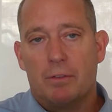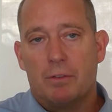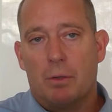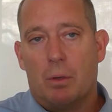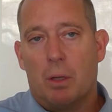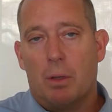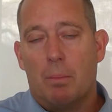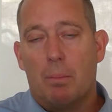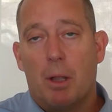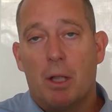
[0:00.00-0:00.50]

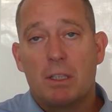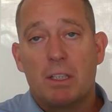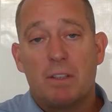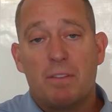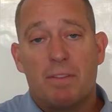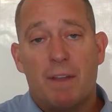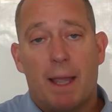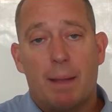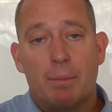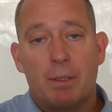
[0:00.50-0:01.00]
So on the
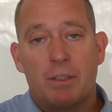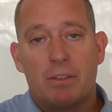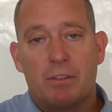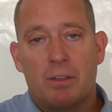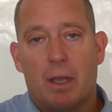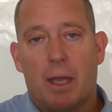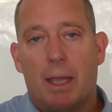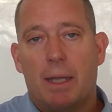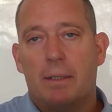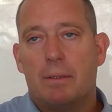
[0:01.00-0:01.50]
multifamily
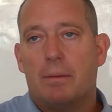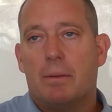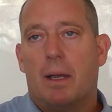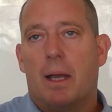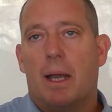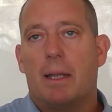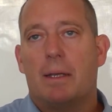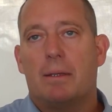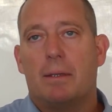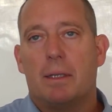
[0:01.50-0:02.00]
side,
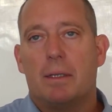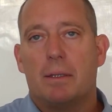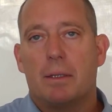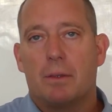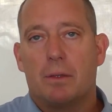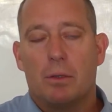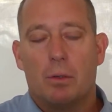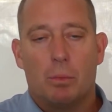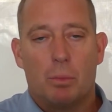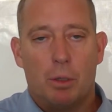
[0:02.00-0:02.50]
I think that
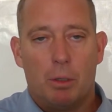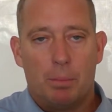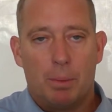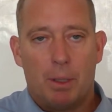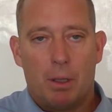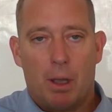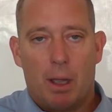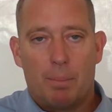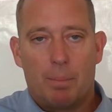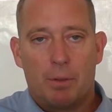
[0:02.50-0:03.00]
there will
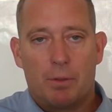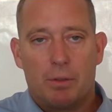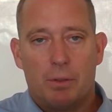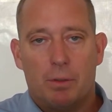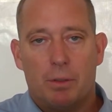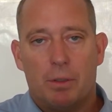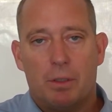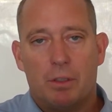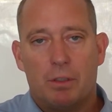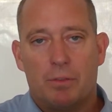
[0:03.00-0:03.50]
be
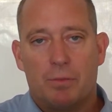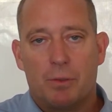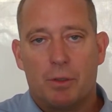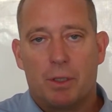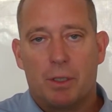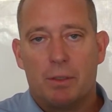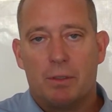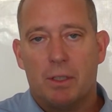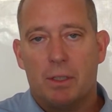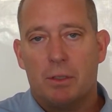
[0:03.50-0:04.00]
opportunities for
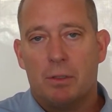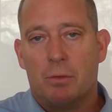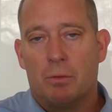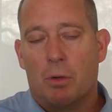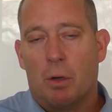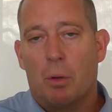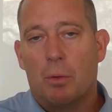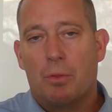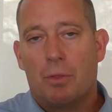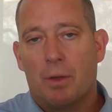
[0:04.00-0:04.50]
continued
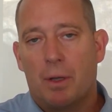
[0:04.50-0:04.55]
growth,